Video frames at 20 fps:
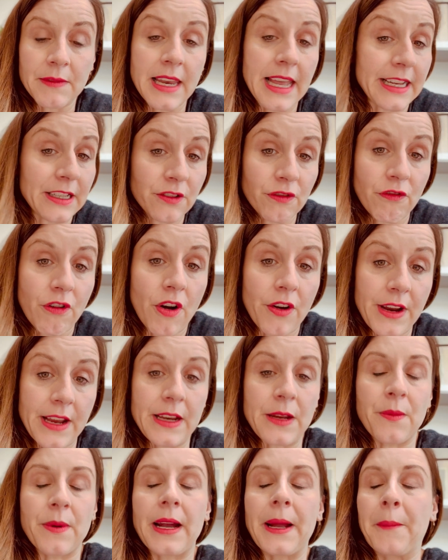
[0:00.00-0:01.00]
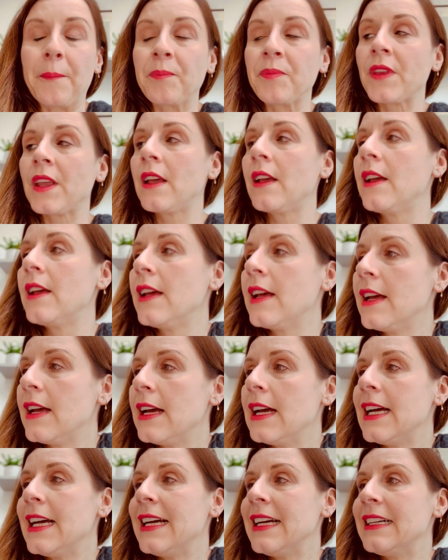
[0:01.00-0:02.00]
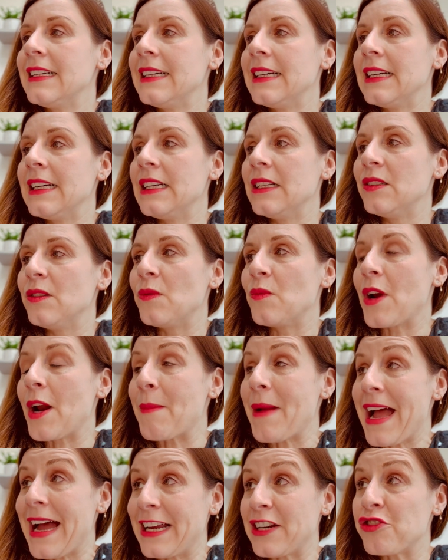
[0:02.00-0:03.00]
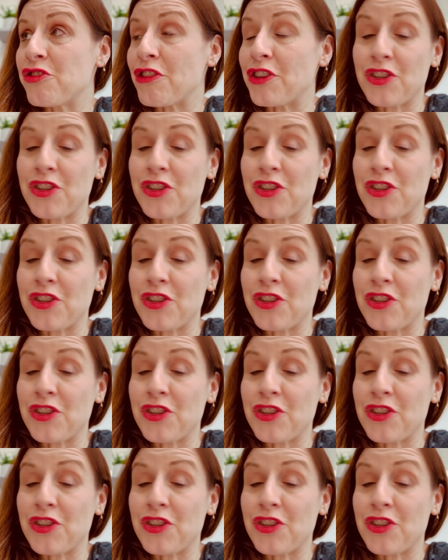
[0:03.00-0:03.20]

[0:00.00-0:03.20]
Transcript: later on anyway. When I met Andrea,